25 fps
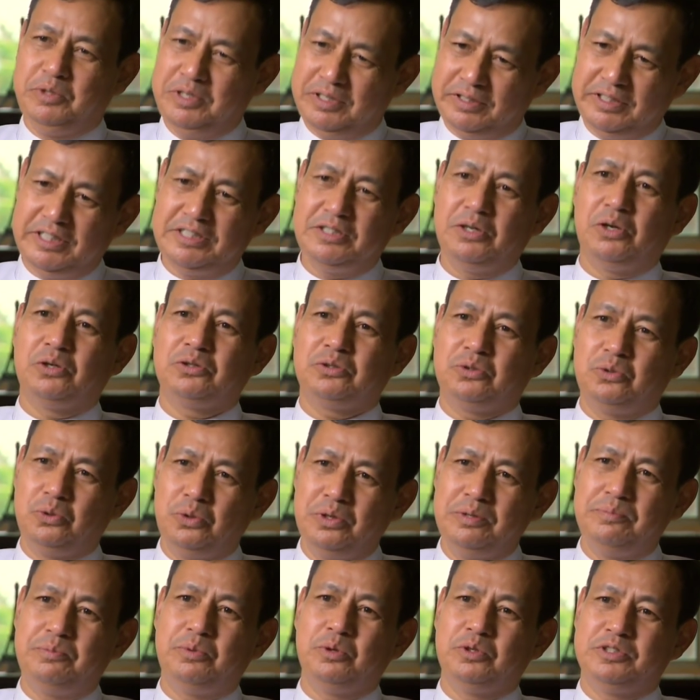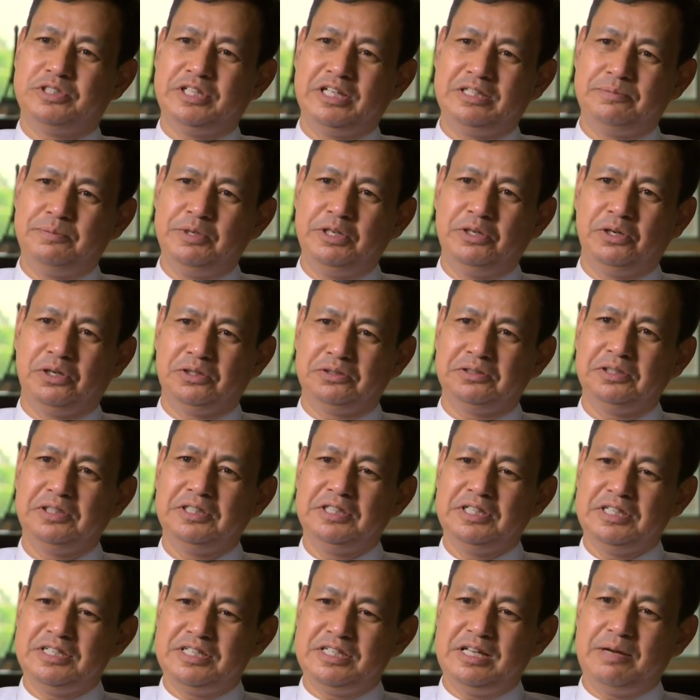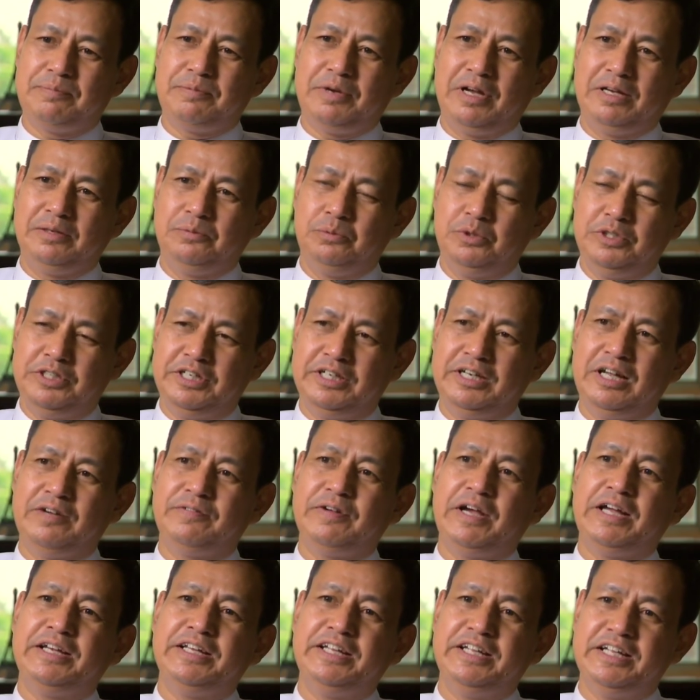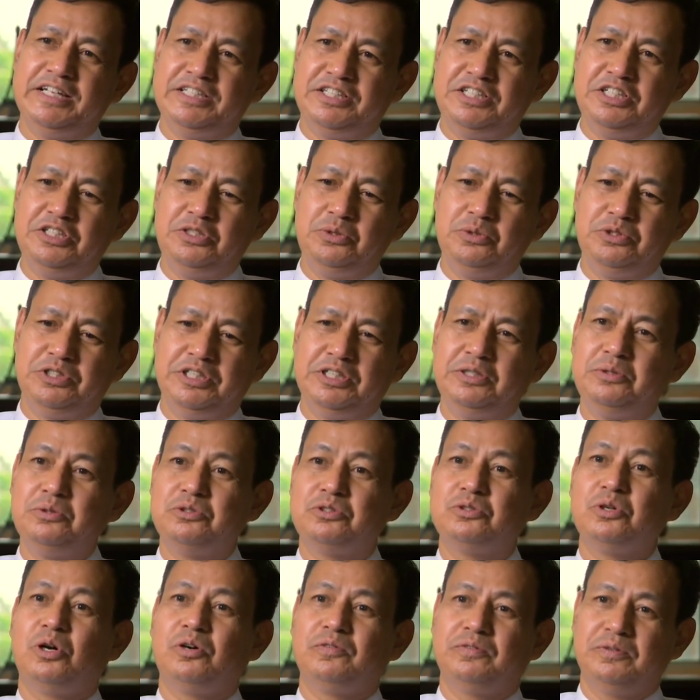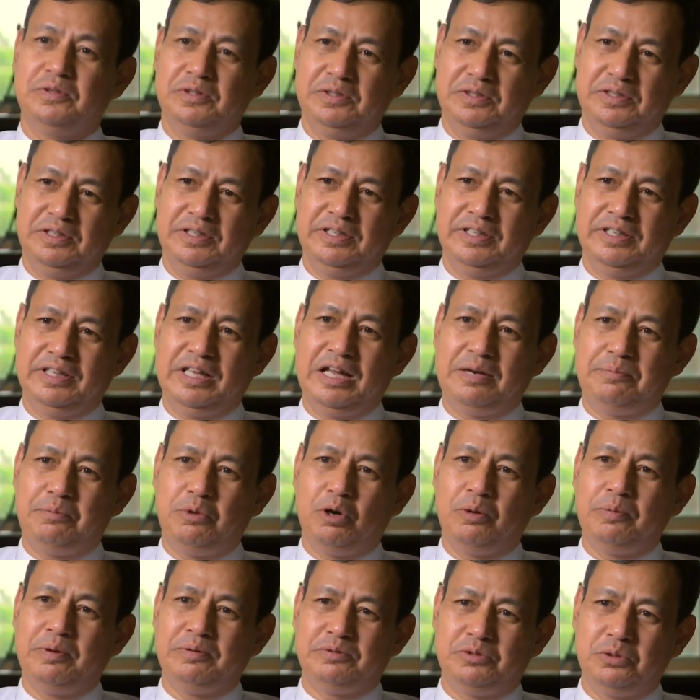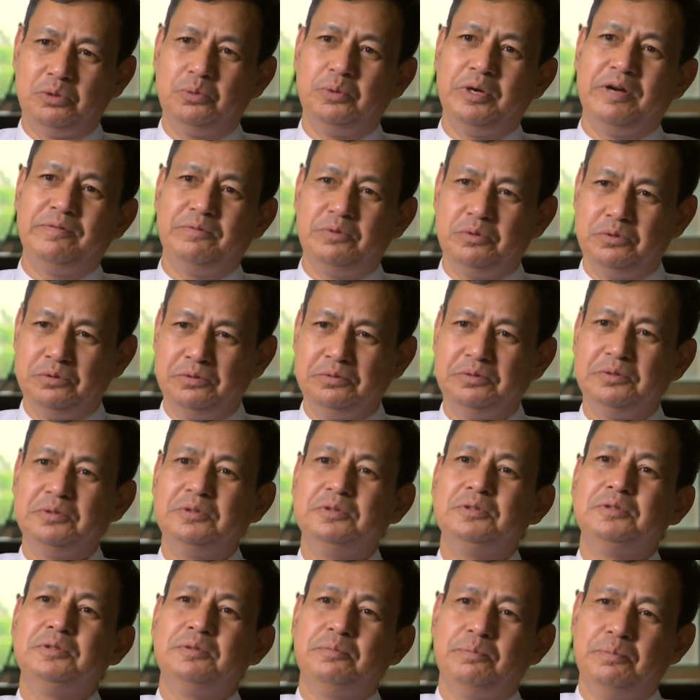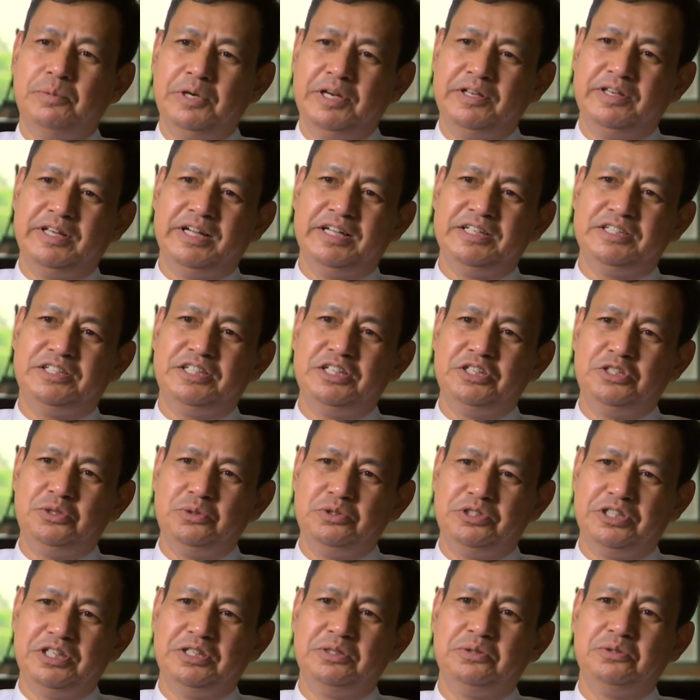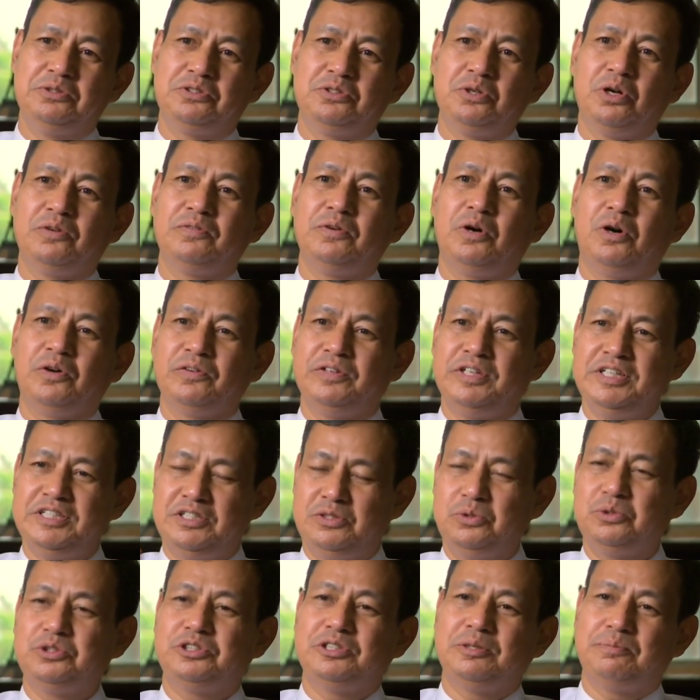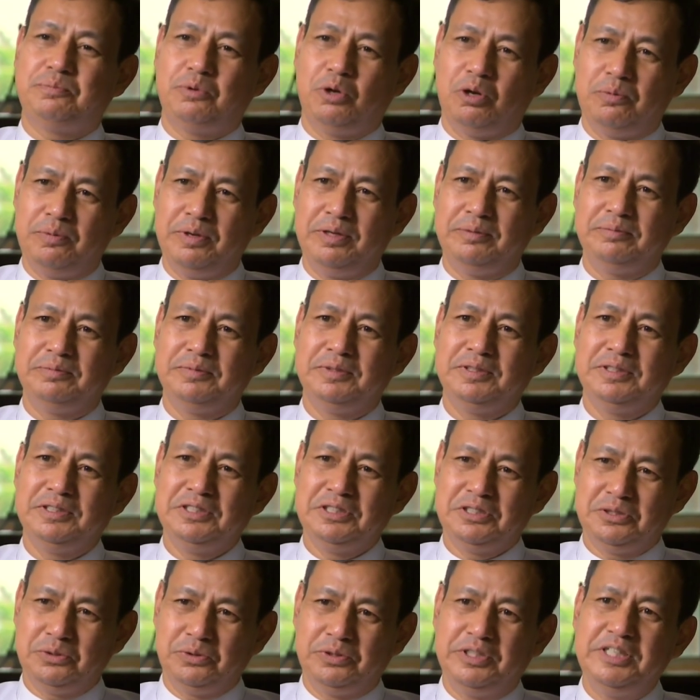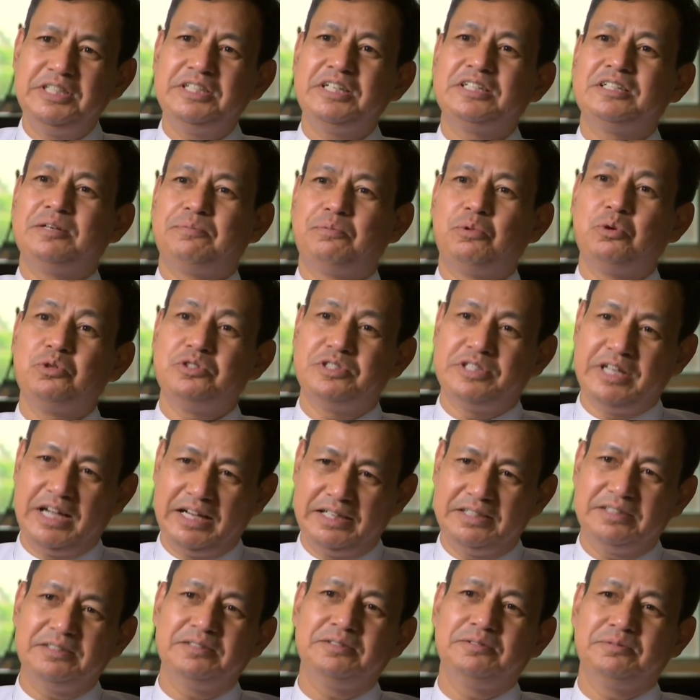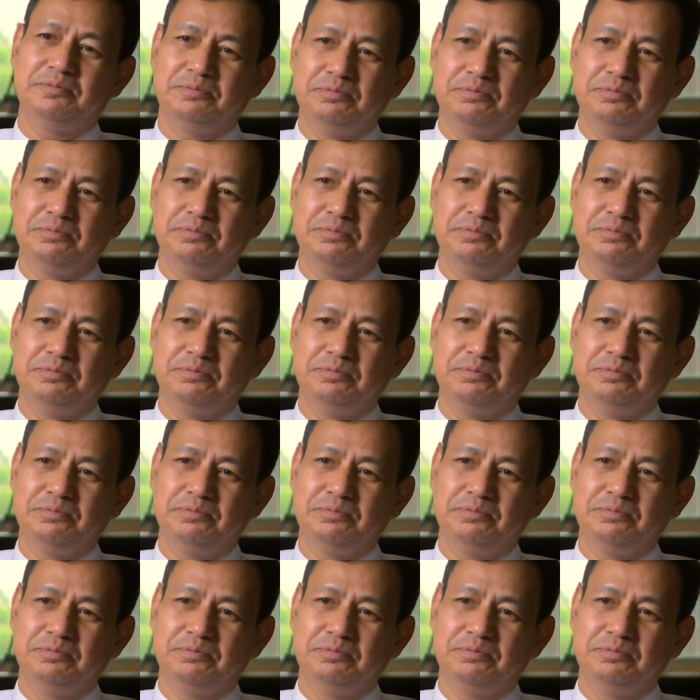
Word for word: Because this ongoing process because sometimes we didn't have any institution to solve that problem. So we have to build the institution to solve all these social problems. So this is the process.